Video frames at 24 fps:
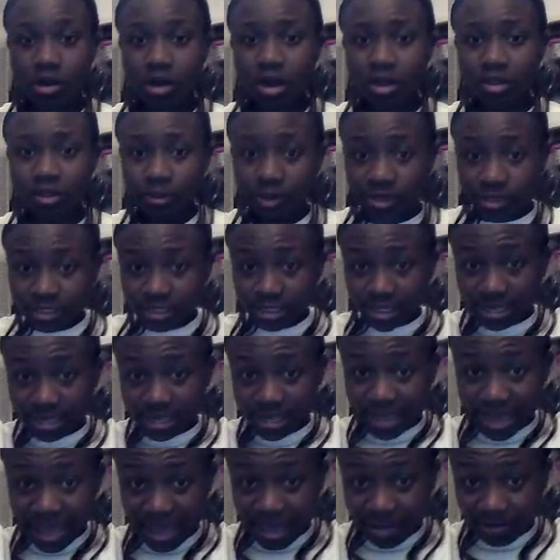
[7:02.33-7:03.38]
all the way until I
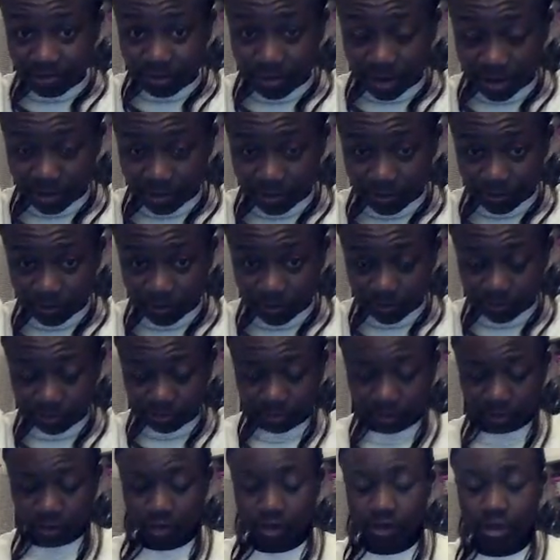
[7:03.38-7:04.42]
get halfway.
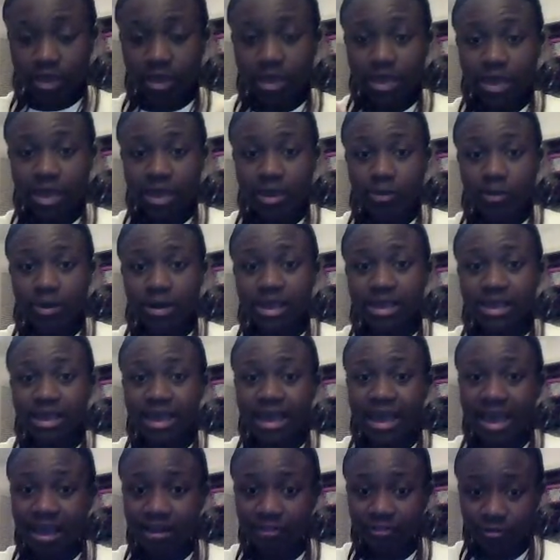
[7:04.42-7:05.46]
And when I
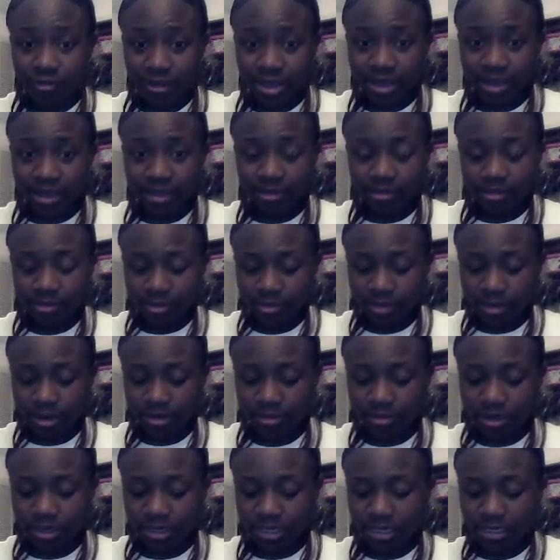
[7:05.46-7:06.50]
get halfway, then
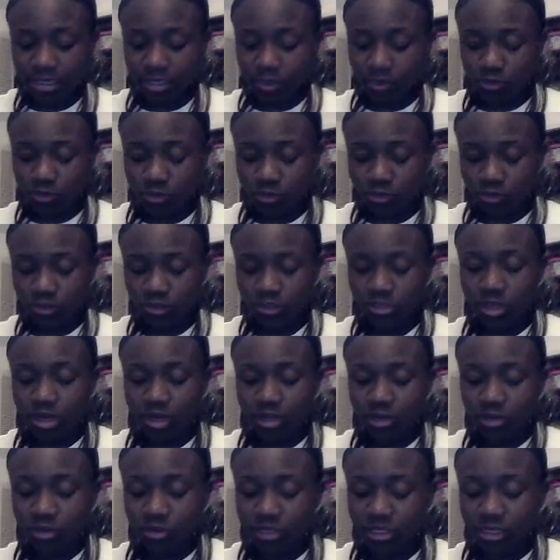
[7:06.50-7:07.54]
I'm gonna
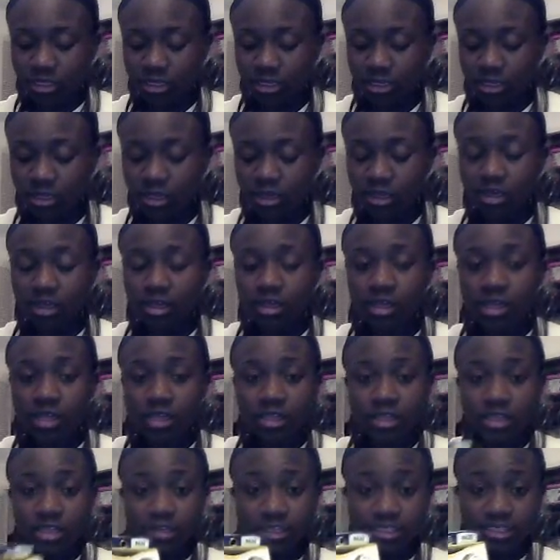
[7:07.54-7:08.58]
start using
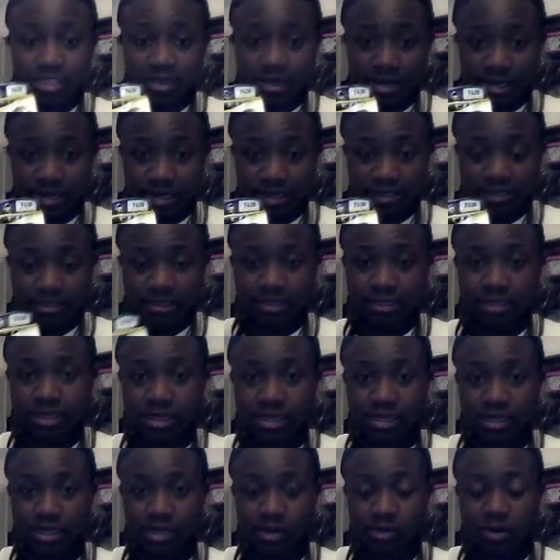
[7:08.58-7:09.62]
this kind.
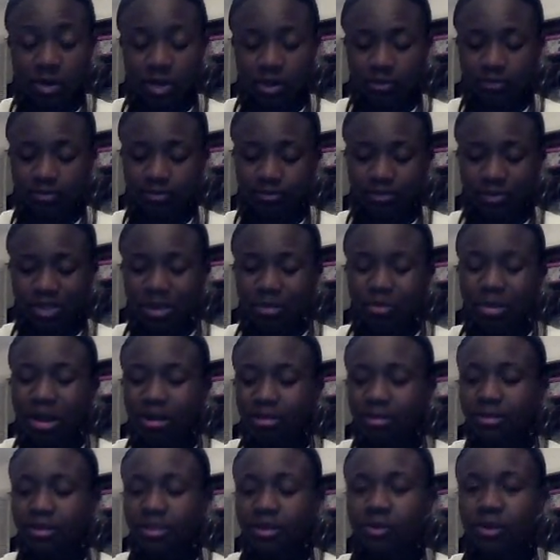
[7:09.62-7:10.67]
Well,
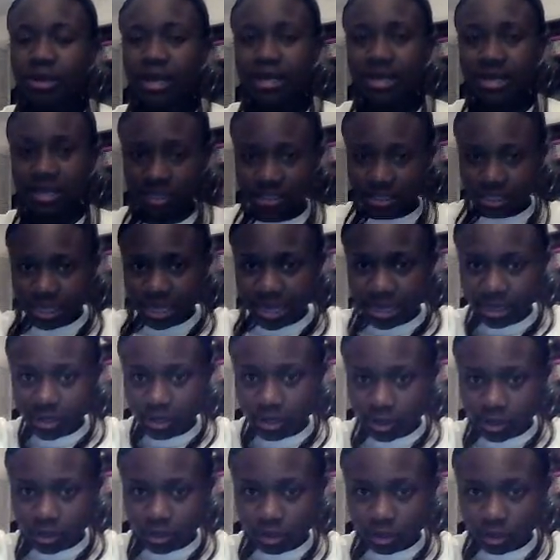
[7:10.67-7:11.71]
probably when I get to like
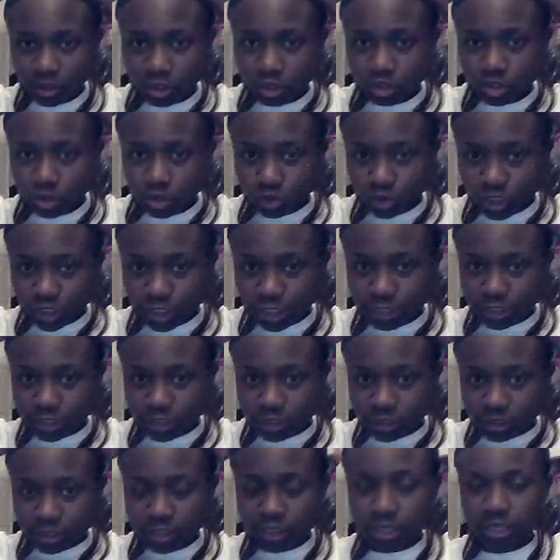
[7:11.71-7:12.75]

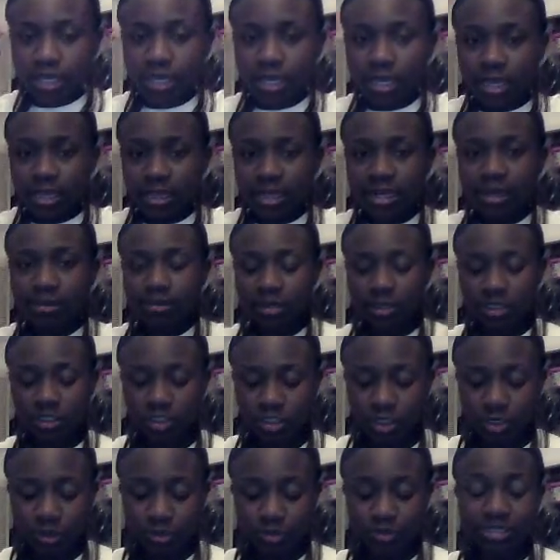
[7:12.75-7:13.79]
2/3, then I'm gonna
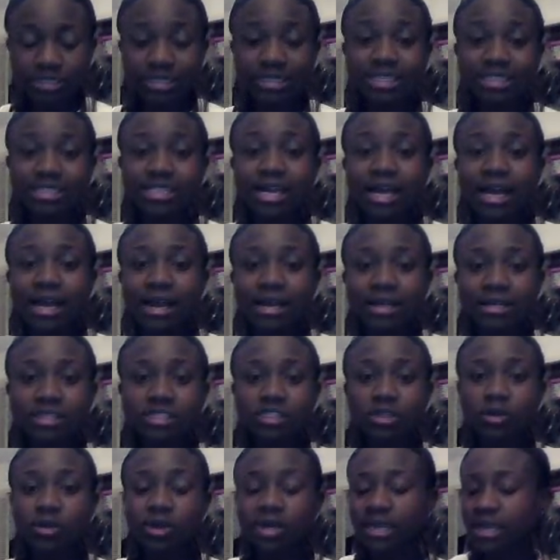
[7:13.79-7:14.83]
start using this kind
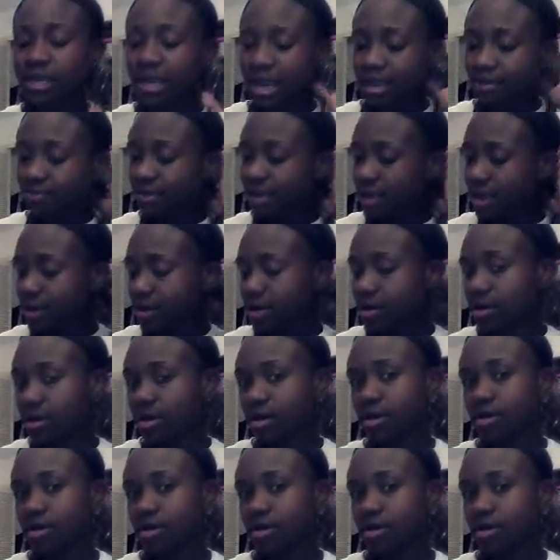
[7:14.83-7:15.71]
so it can have that